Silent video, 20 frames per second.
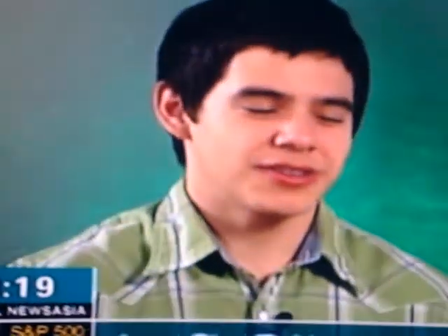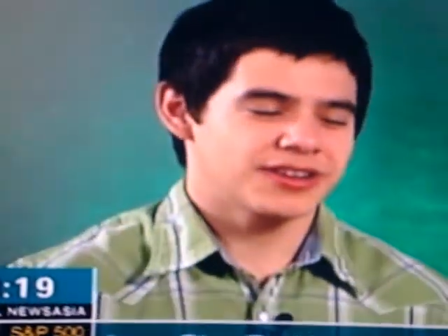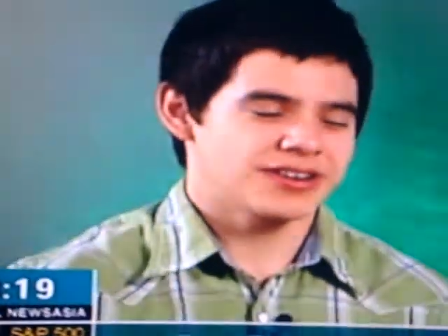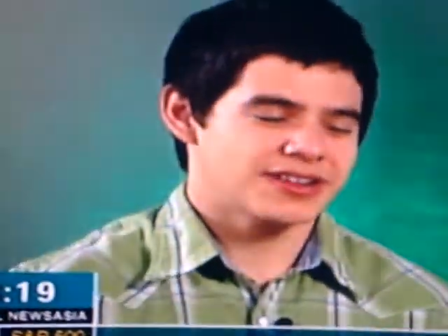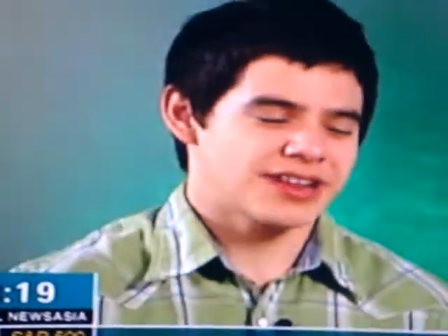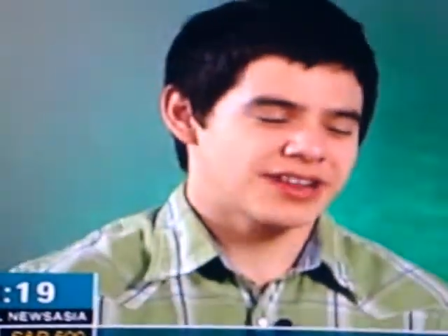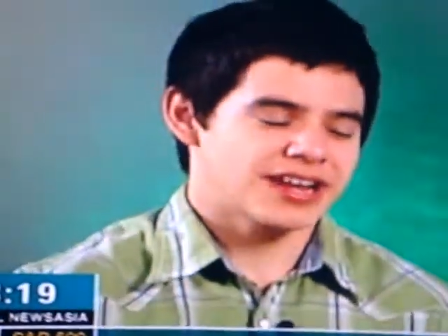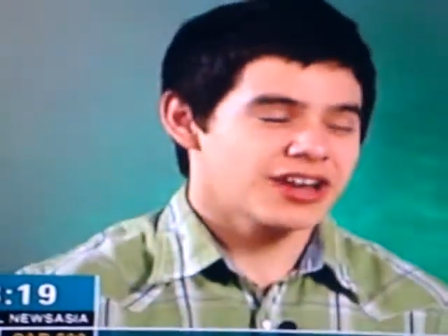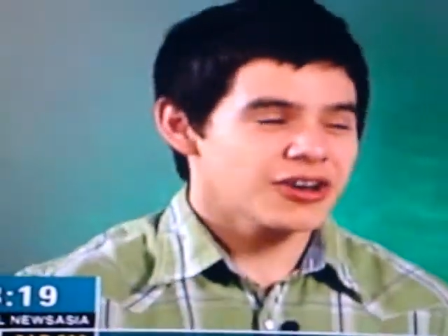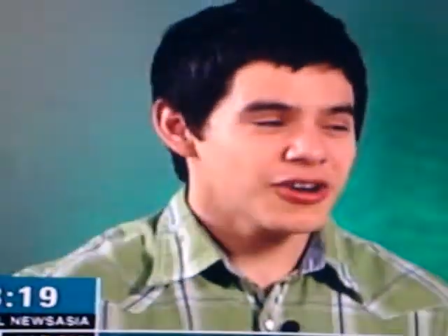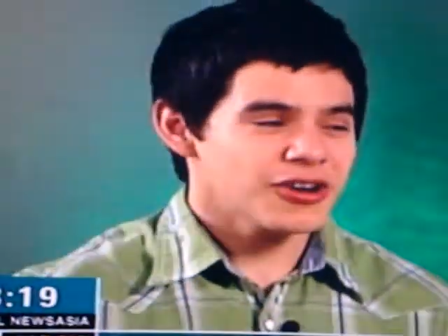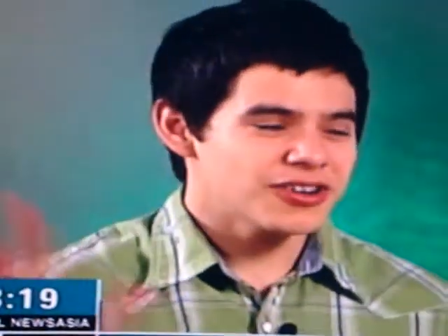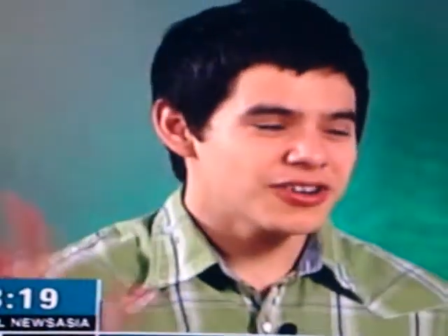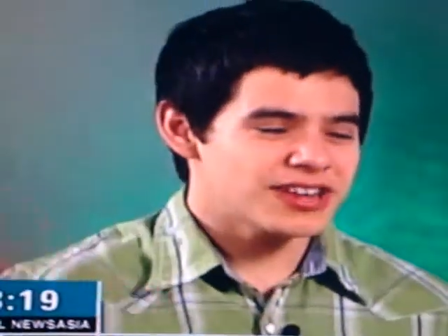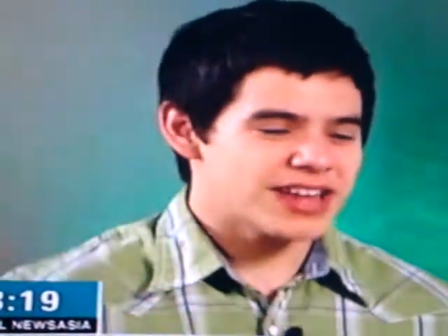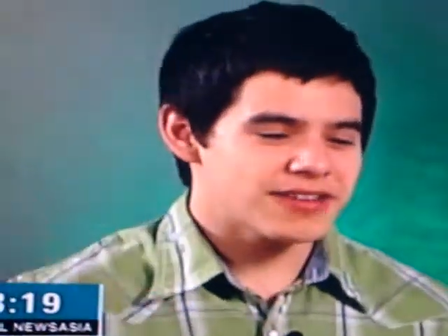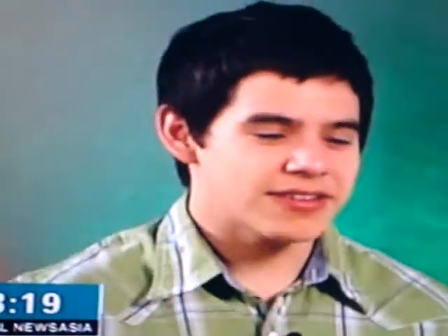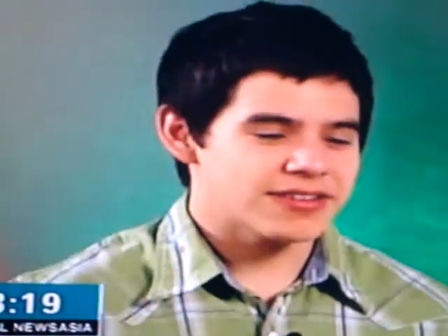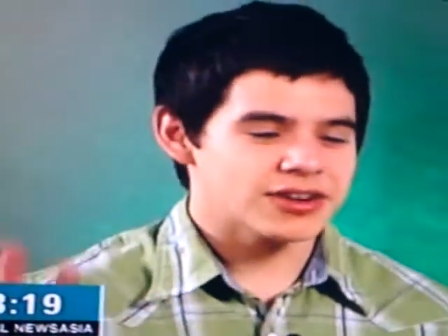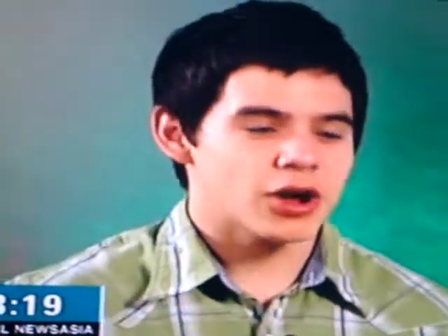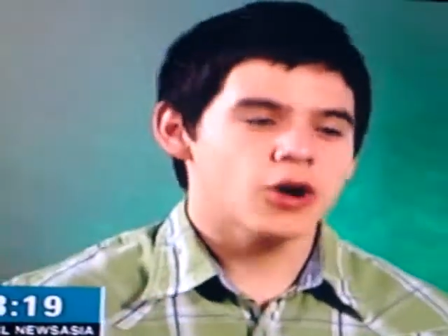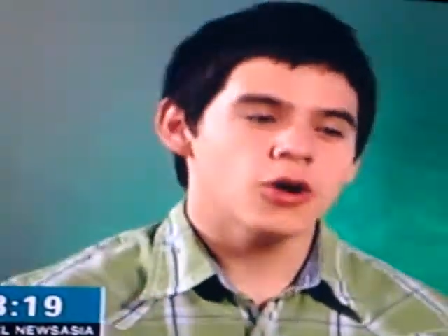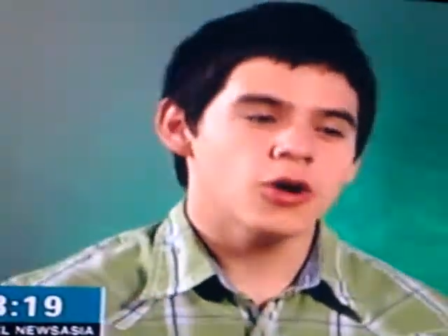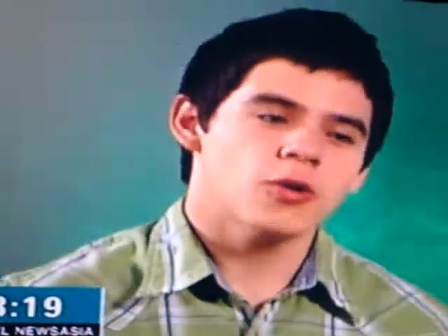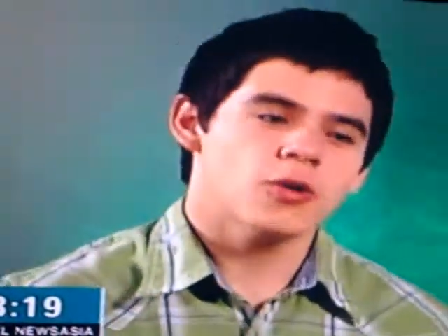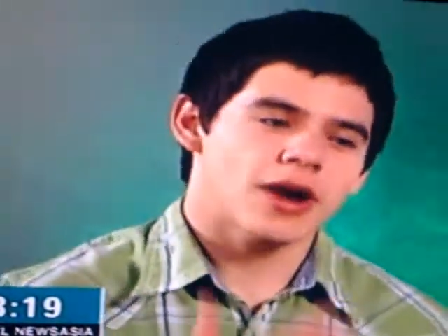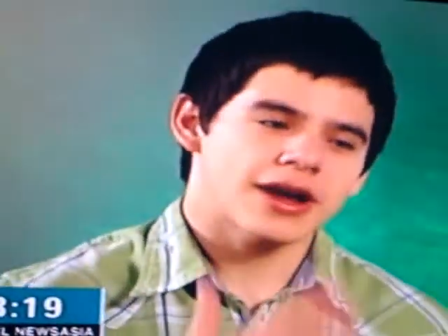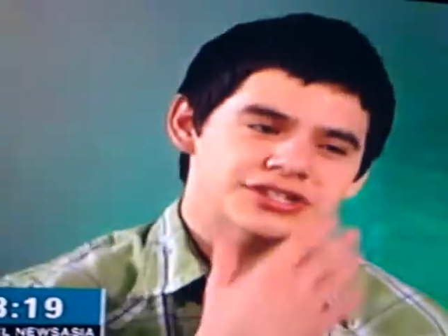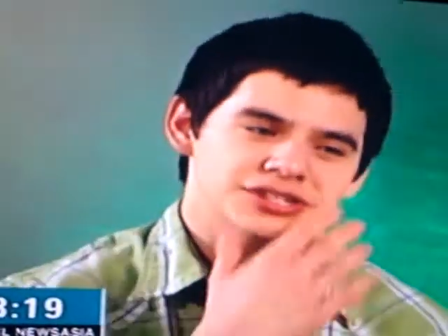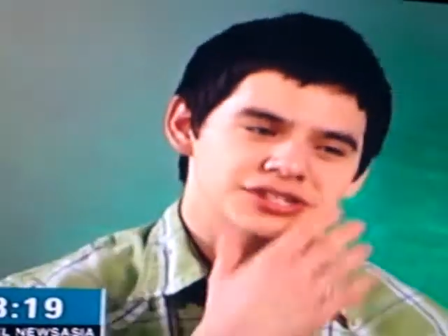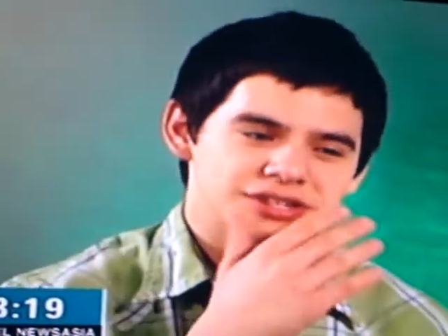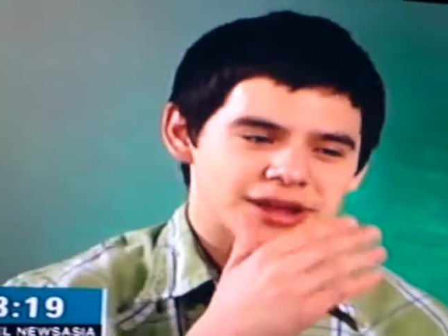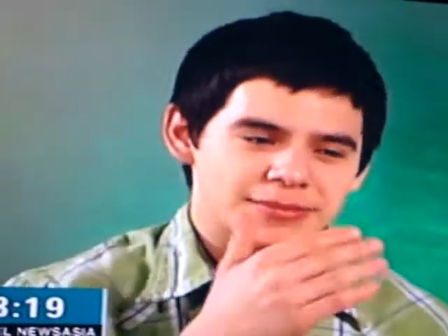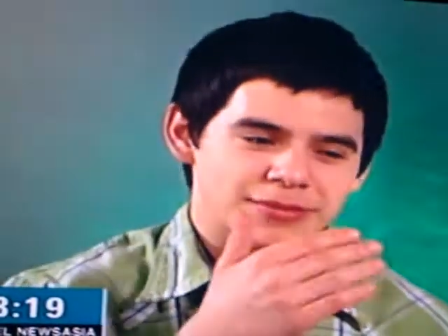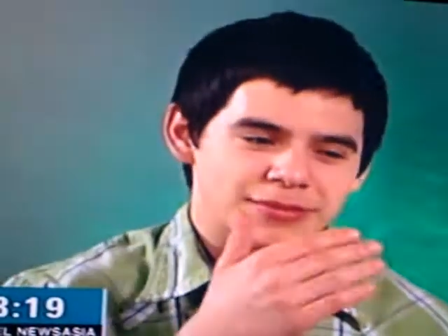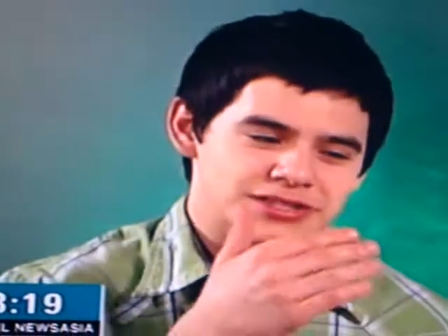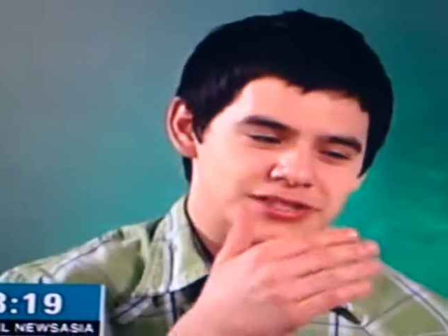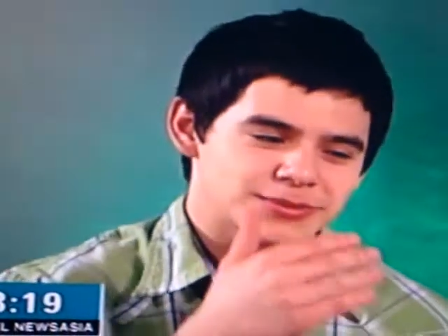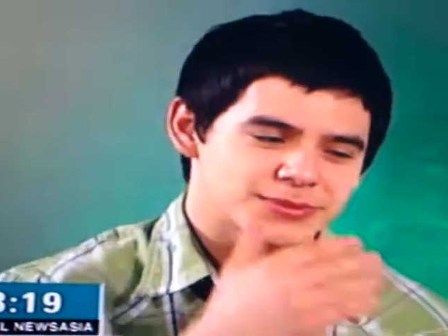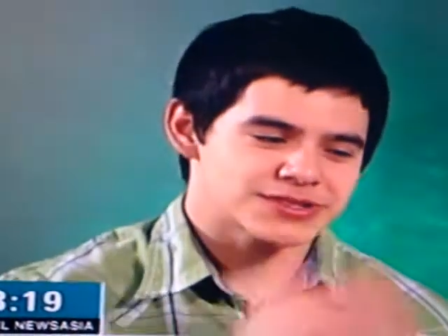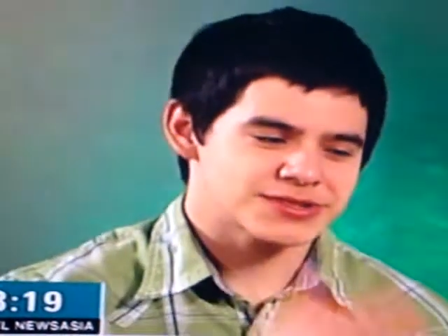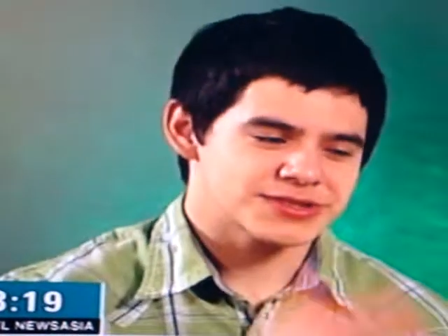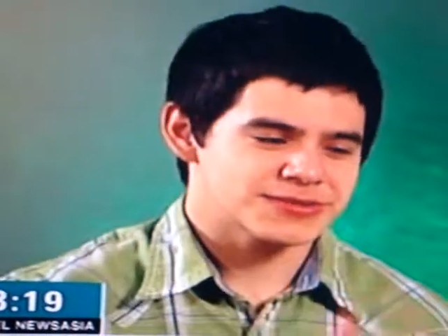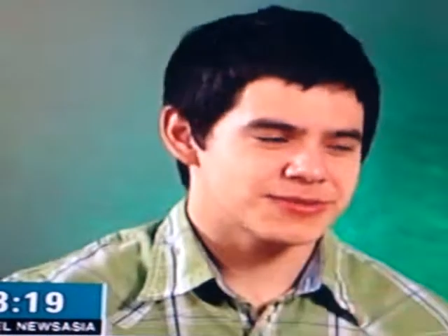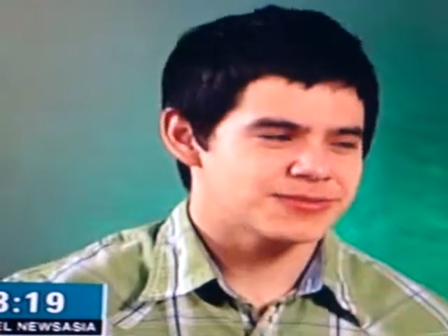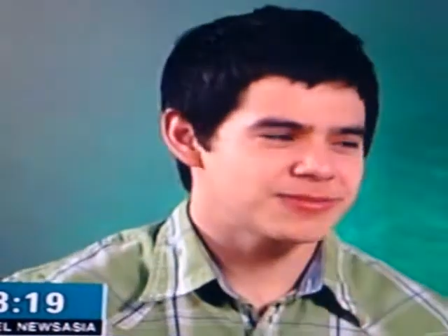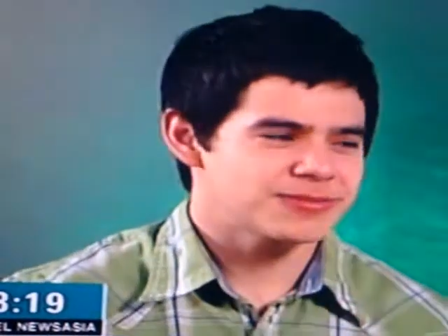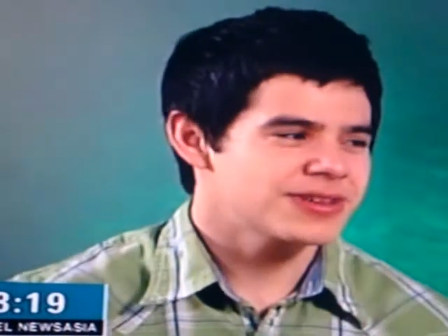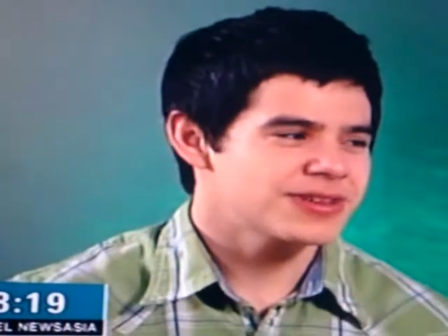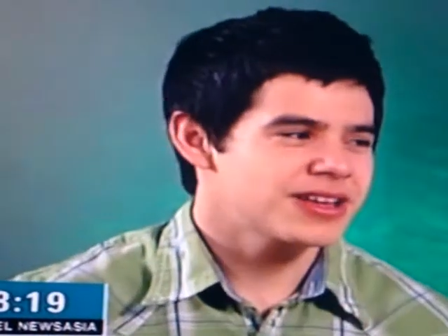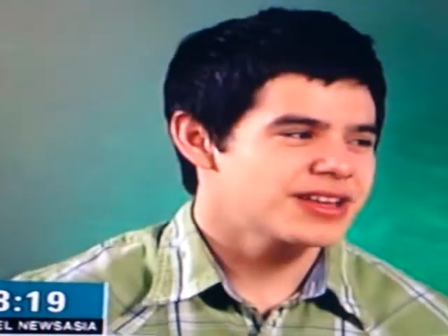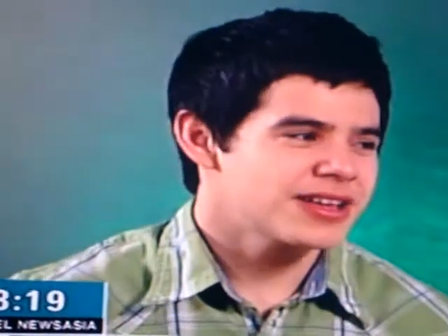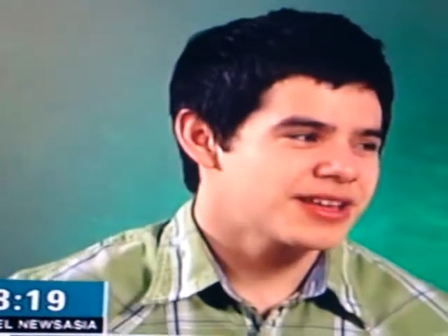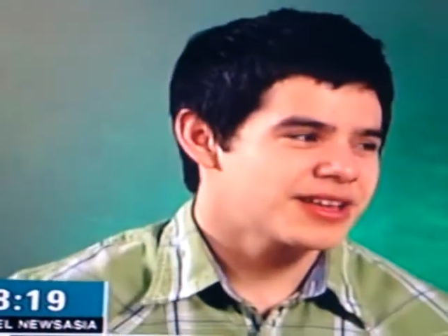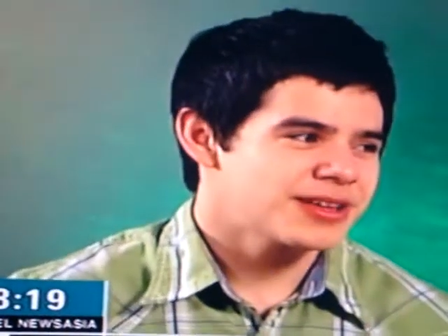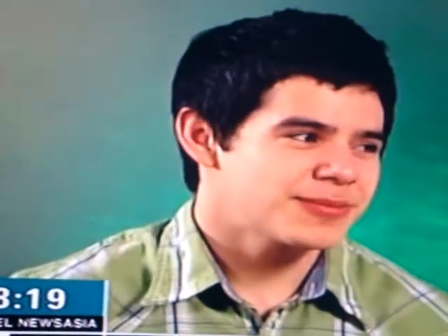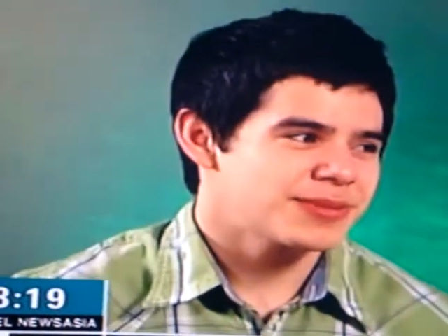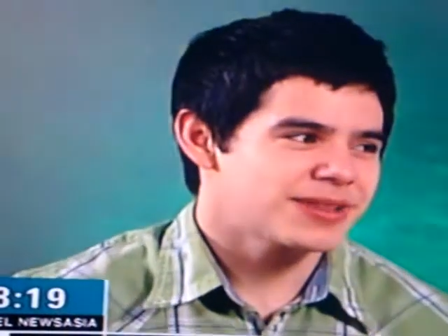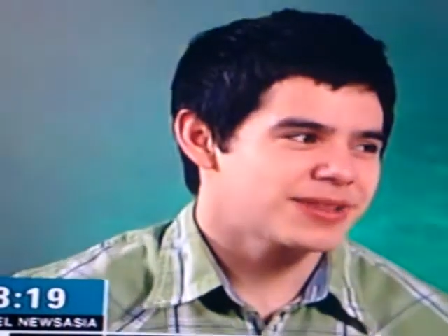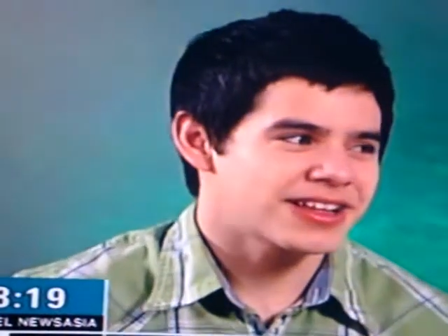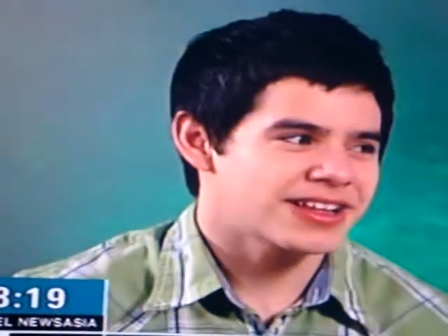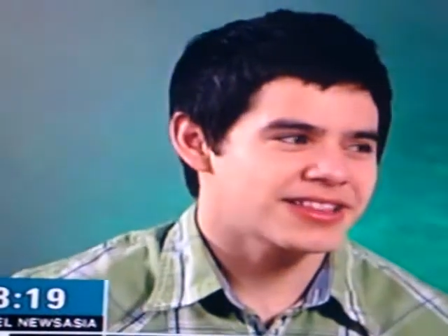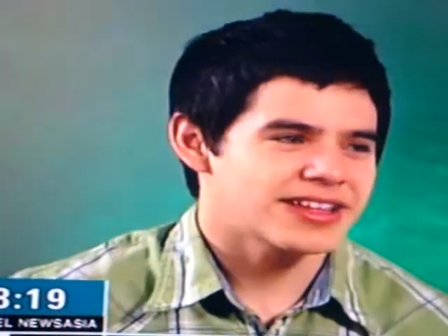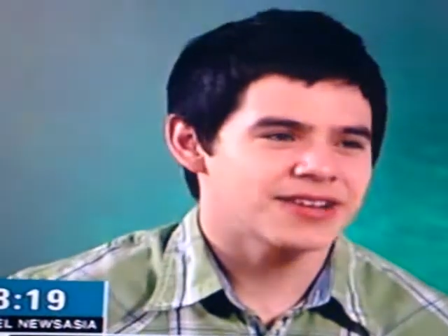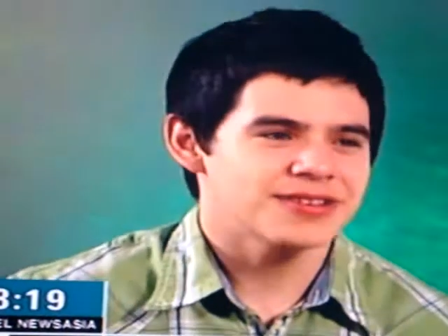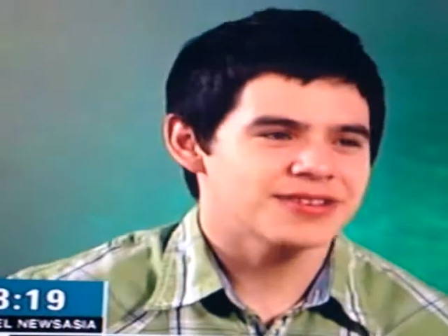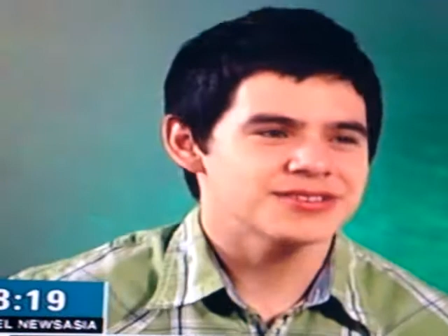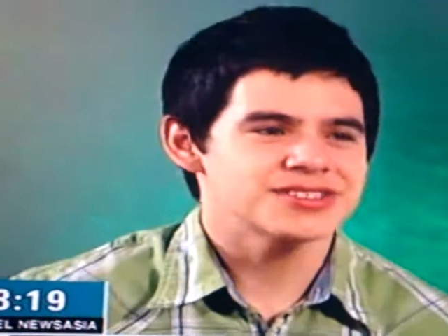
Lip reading: they're like, oh dear, I'm not supposed to be like that.